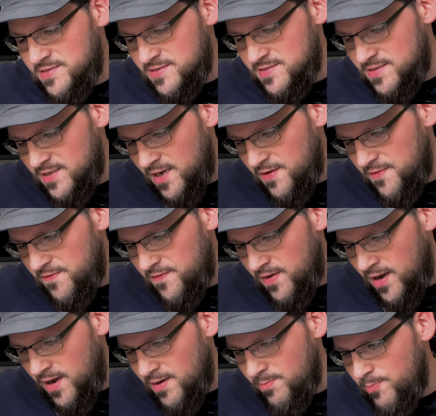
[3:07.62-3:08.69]
and stuff,
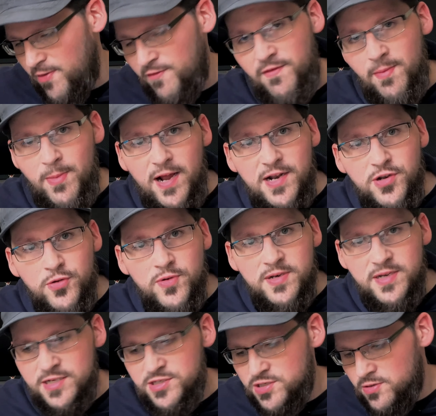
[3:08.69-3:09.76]
if I'm not doing
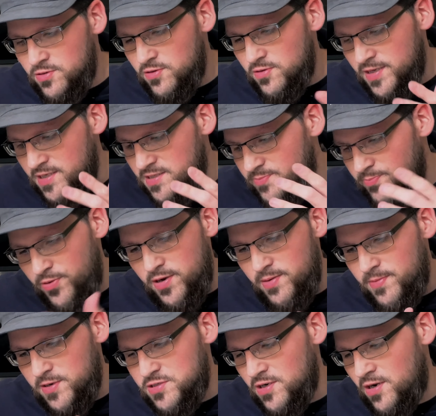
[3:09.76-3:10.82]
digital, it's pretty
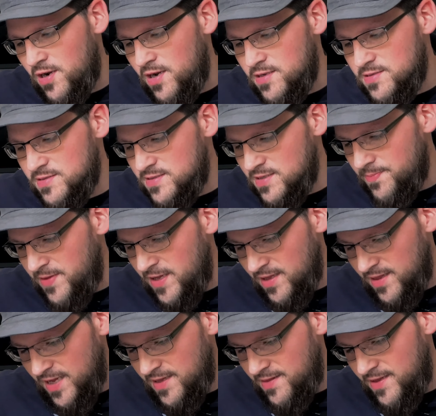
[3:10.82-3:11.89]
much on something
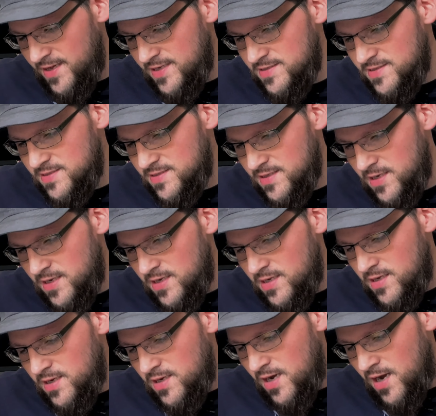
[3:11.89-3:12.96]
like this.
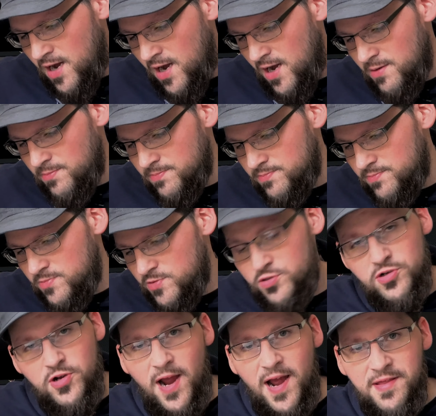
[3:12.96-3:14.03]

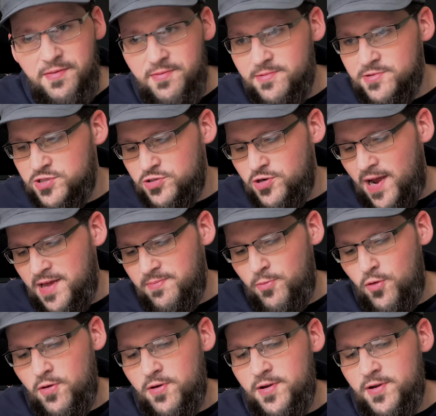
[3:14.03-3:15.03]
Strathmore